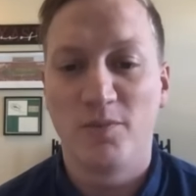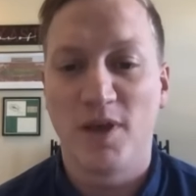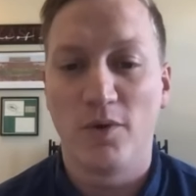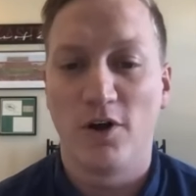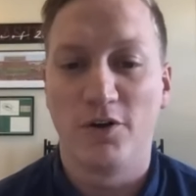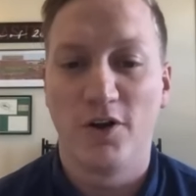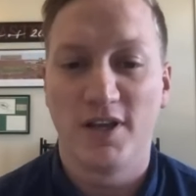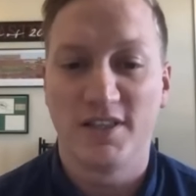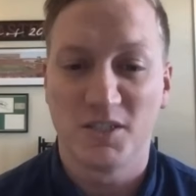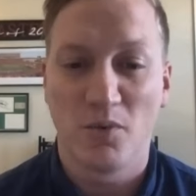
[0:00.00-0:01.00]
I, hope that we all
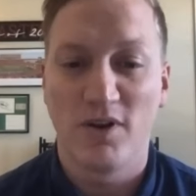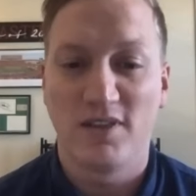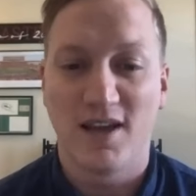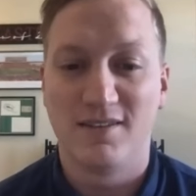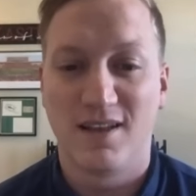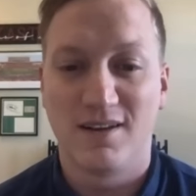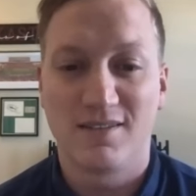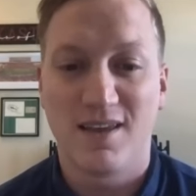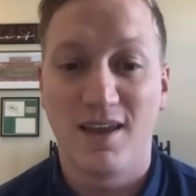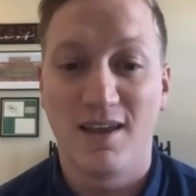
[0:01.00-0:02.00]
know that at this point that is
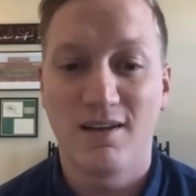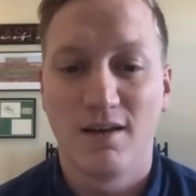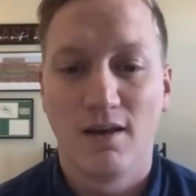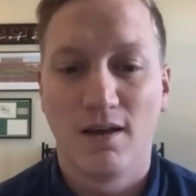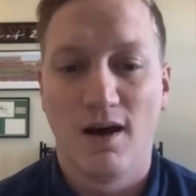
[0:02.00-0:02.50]
that is king